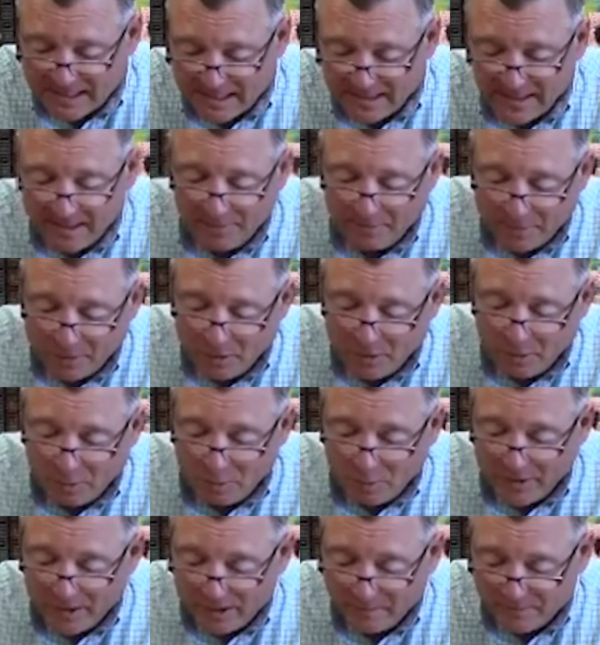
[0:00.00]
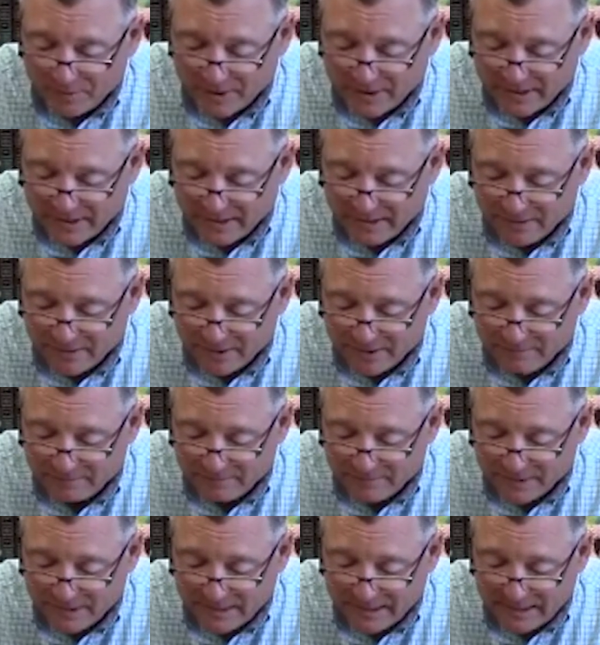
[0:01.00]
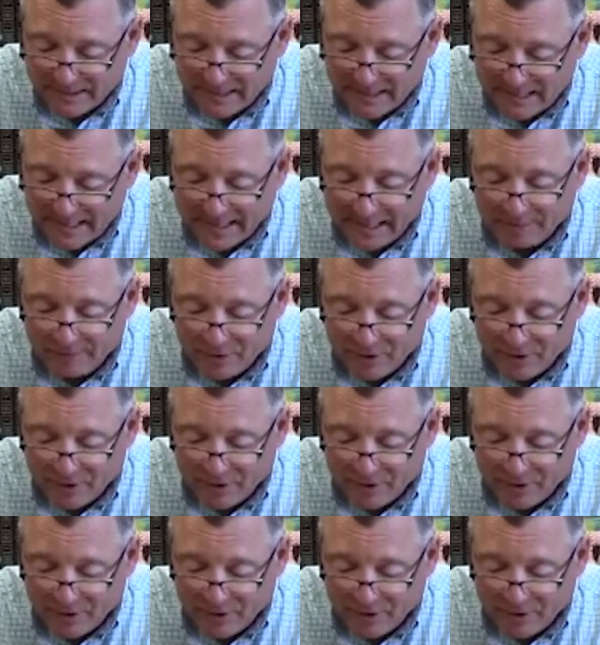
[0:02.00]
Then Paul went upstairs, and after he